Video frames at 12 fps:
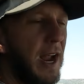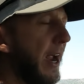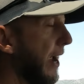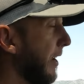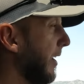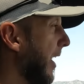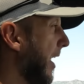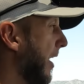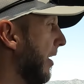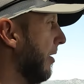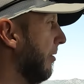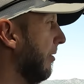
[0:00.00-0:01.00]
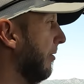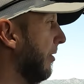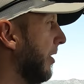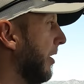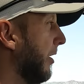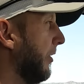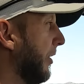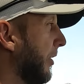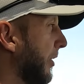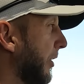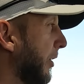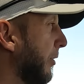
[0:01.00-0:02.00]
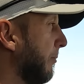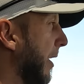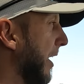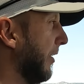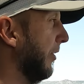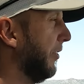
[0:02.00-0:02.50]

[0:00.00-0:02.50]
and how the little minor